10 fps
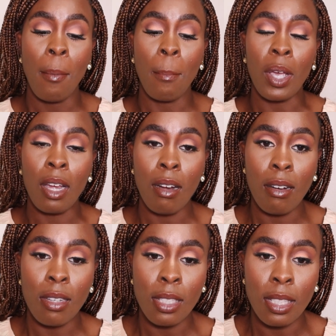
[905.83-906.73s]

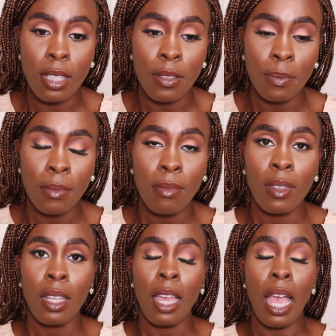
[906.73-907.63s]
Because,
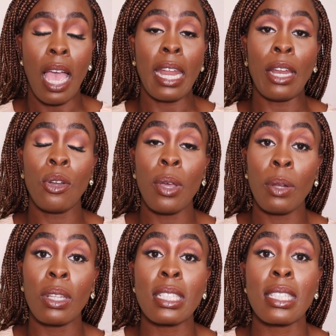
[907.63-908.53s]
and I don't know
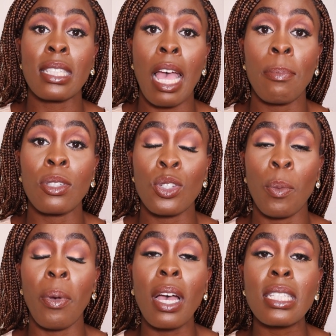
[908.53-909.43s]
anyone that's this happened to
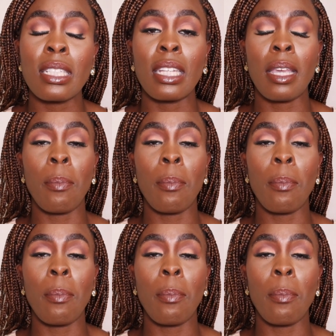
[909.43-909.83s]
personally,